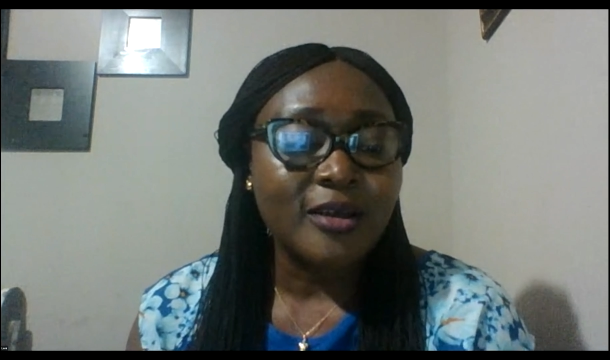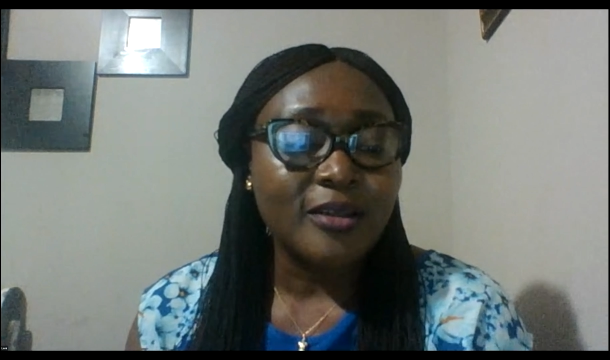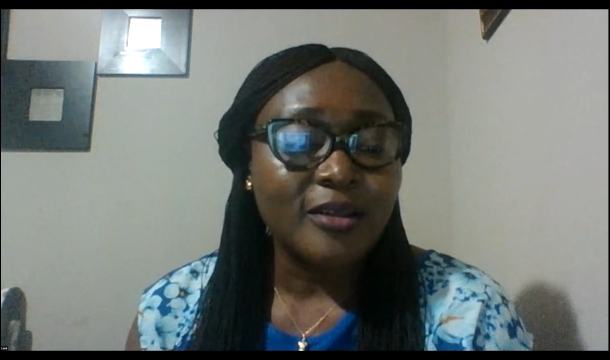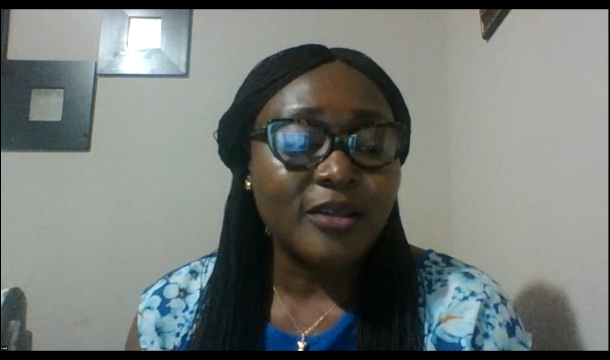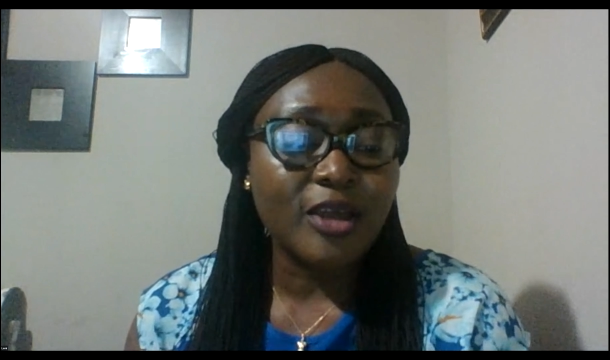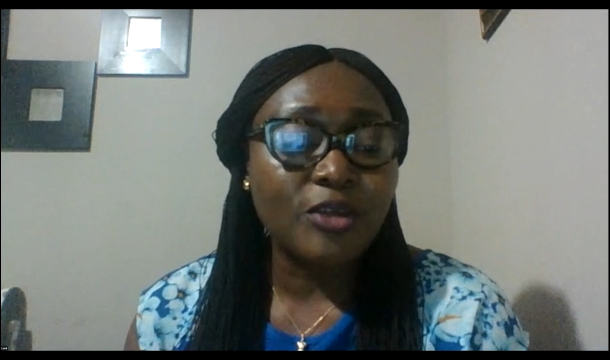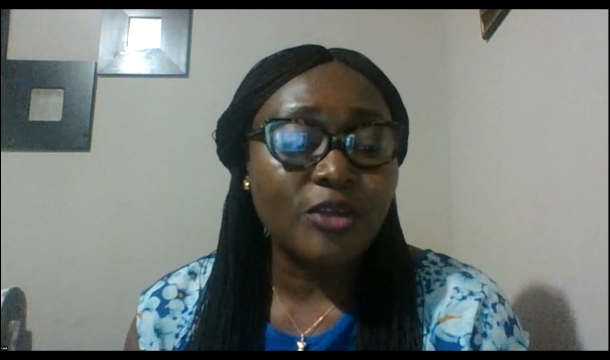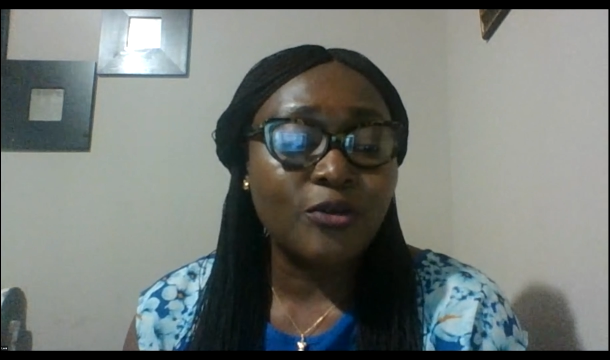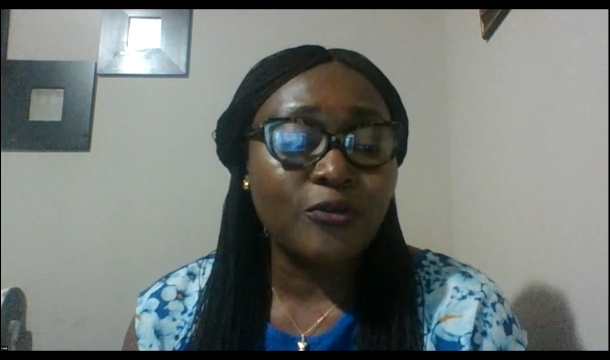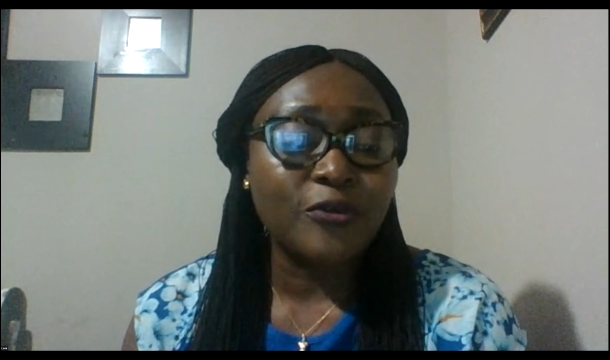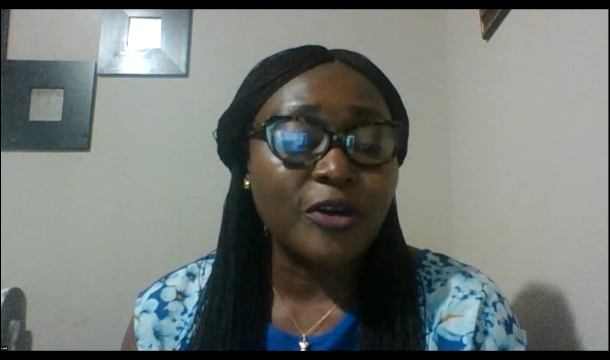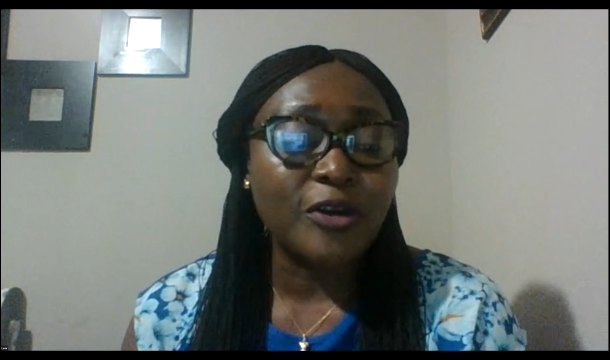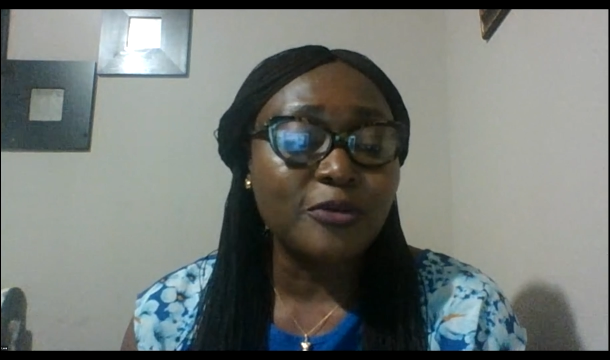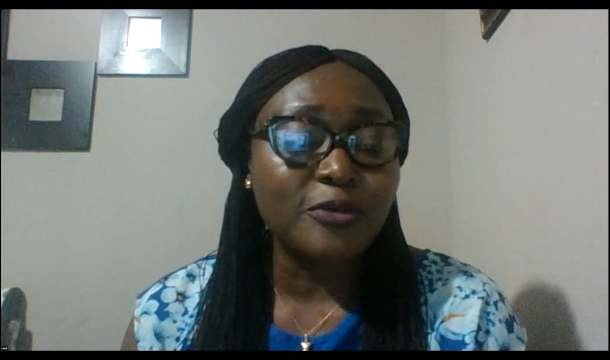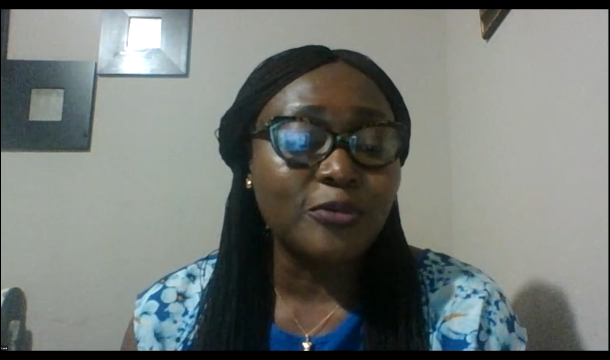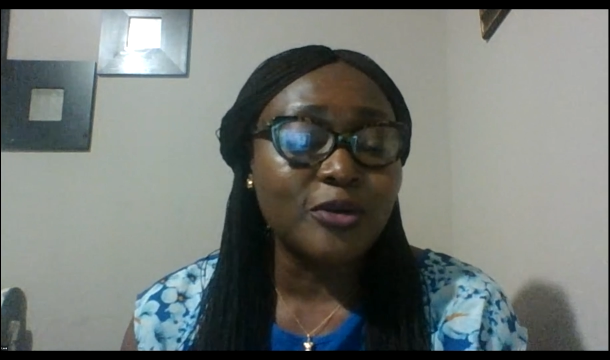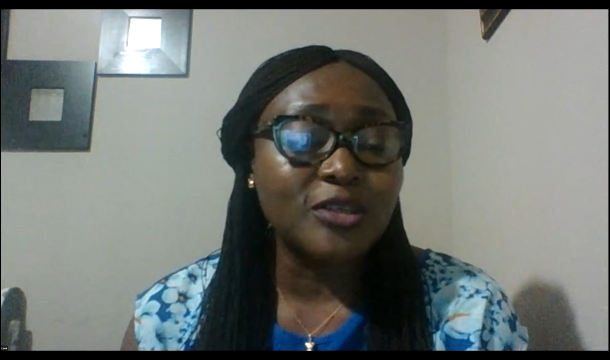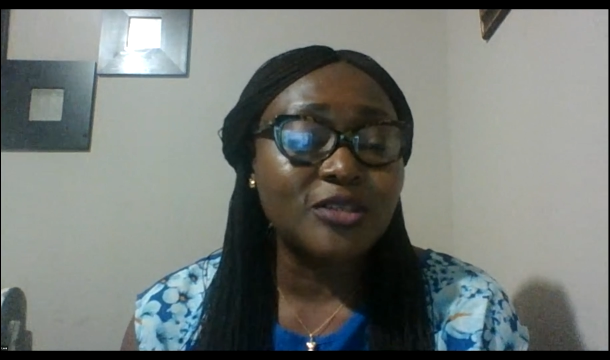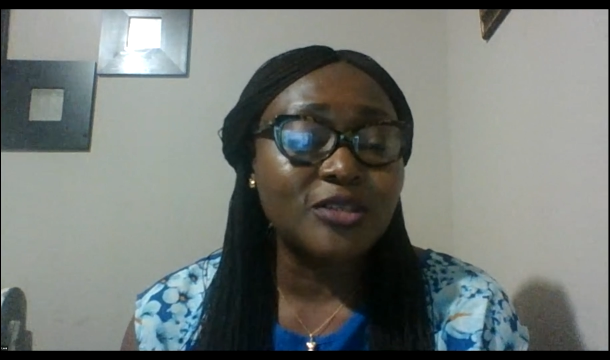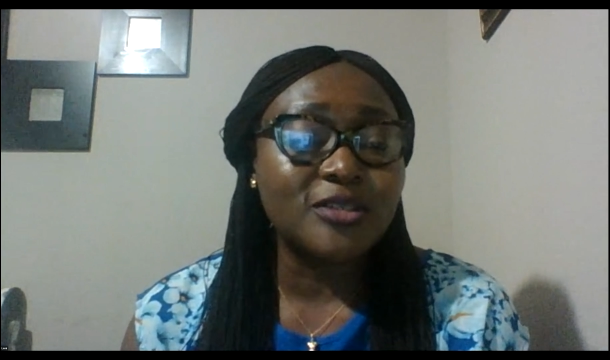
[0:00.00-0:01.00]
Thank you very
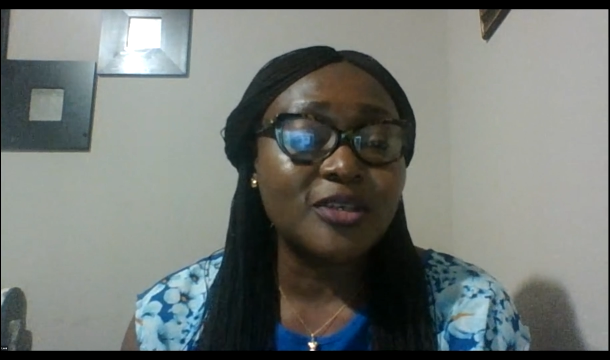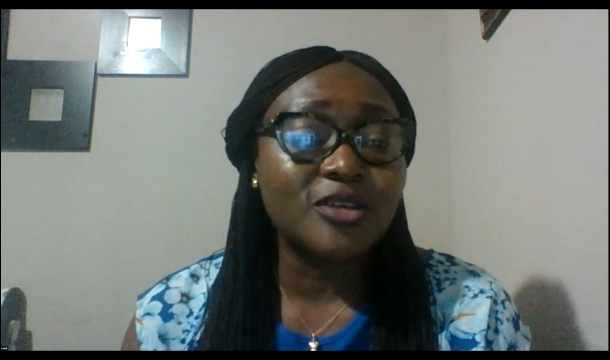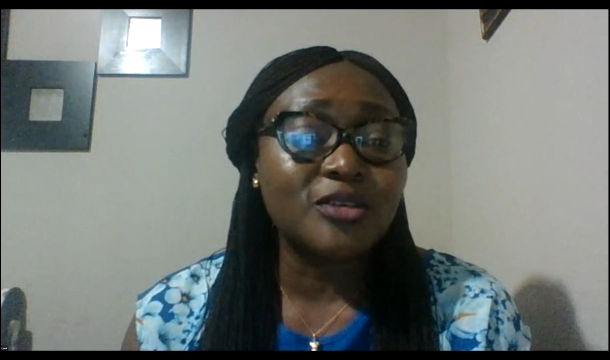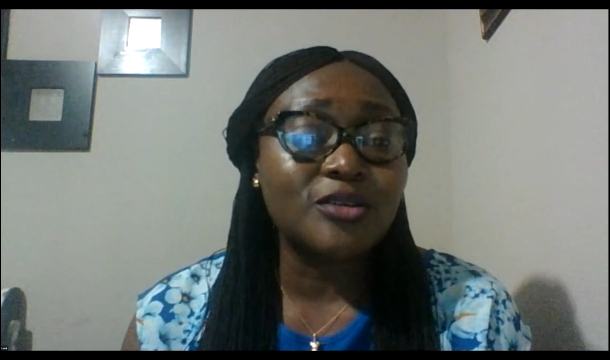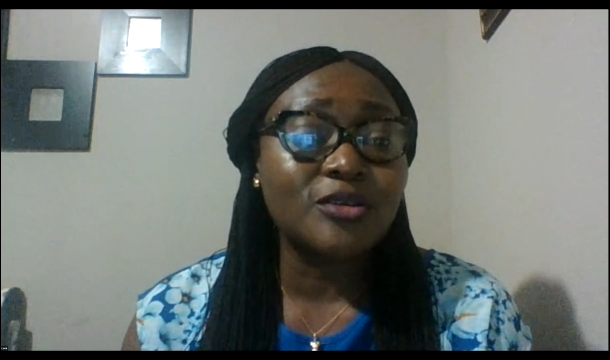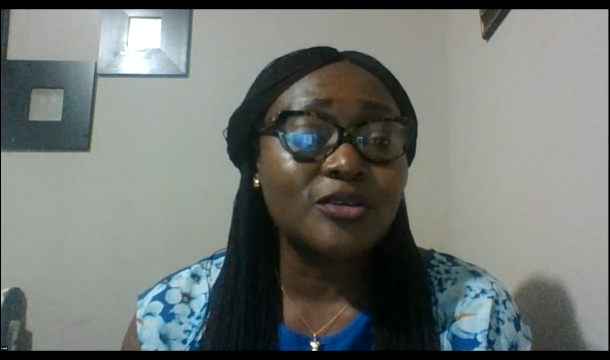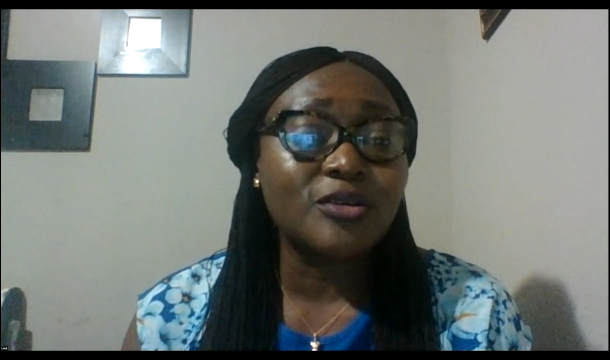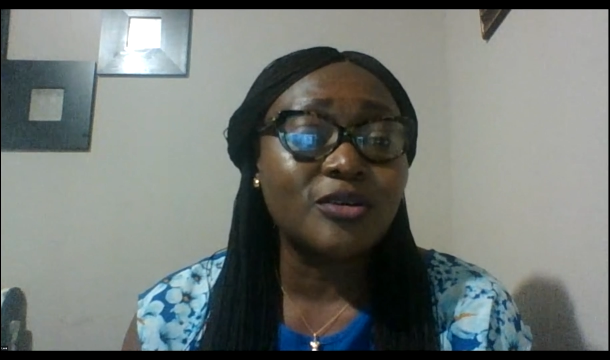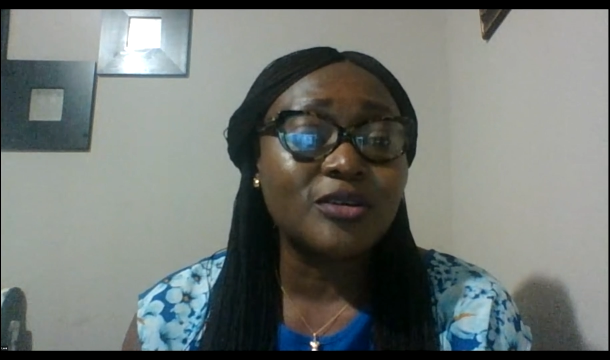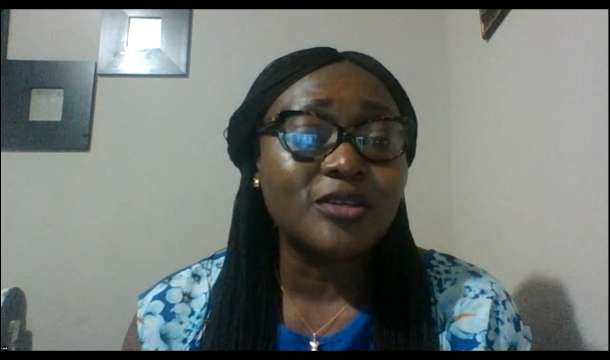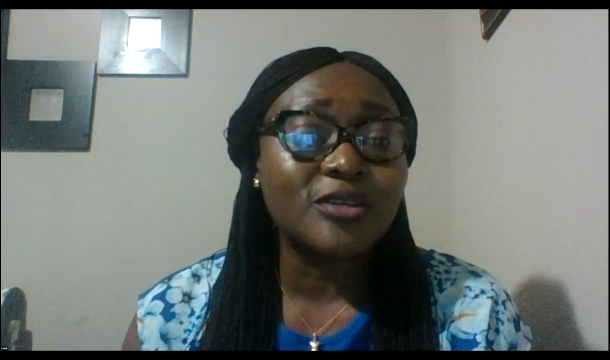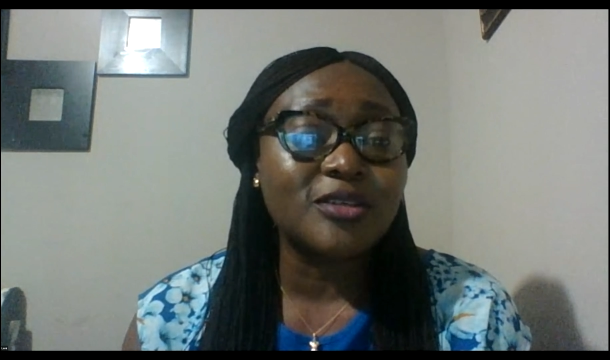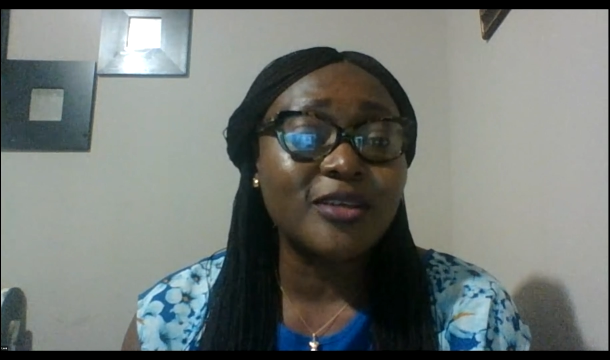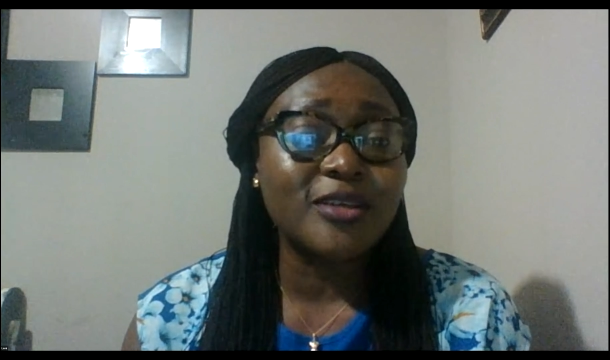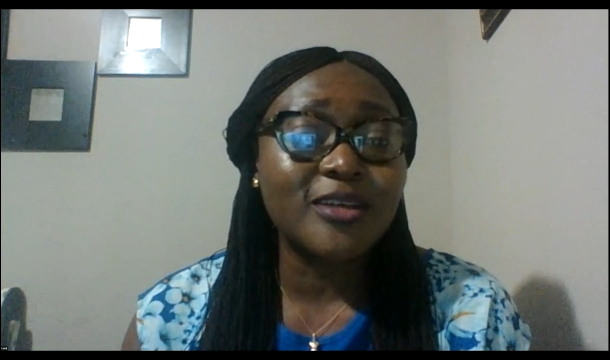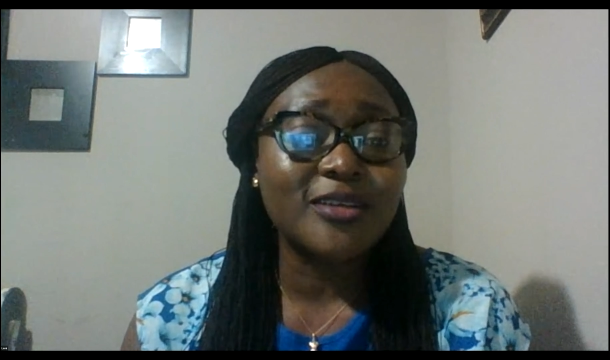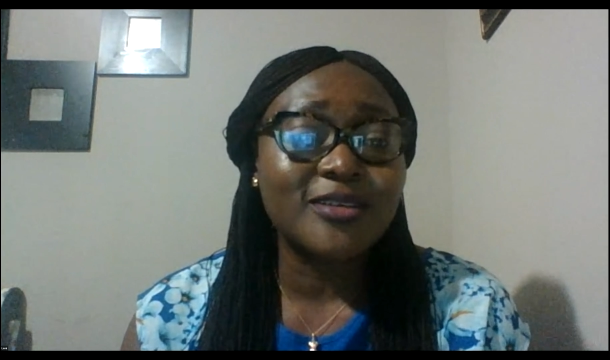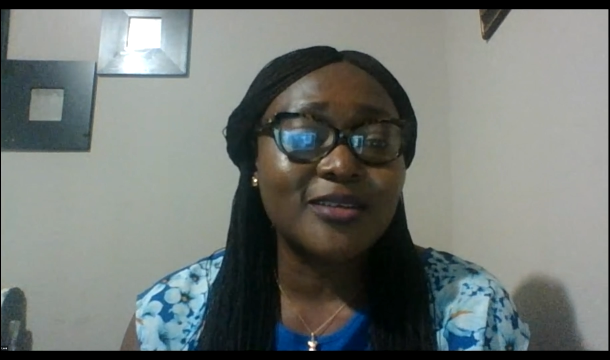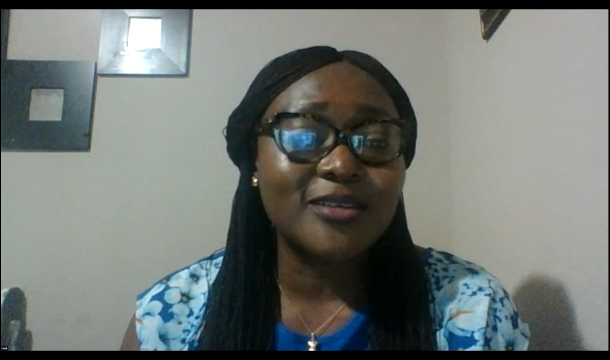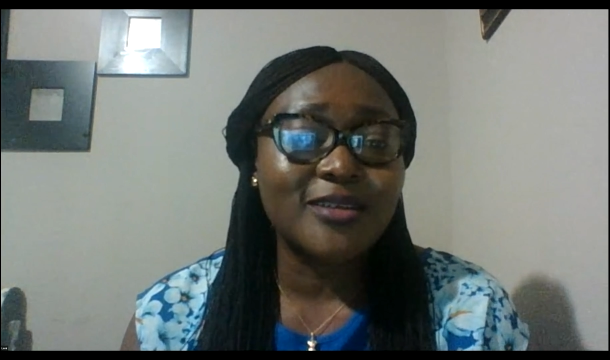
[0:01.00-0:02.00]
much, Dr.
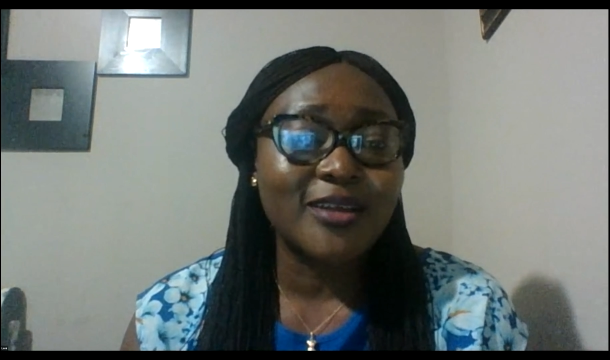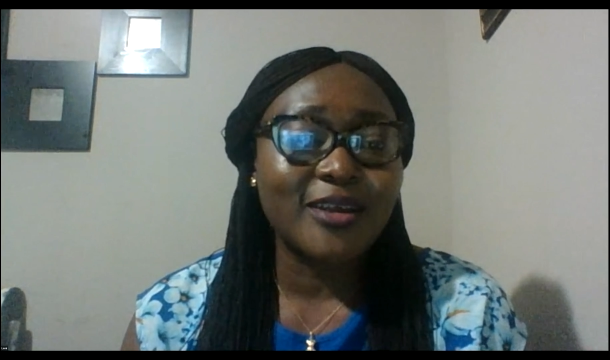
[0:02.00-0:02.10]
Gines.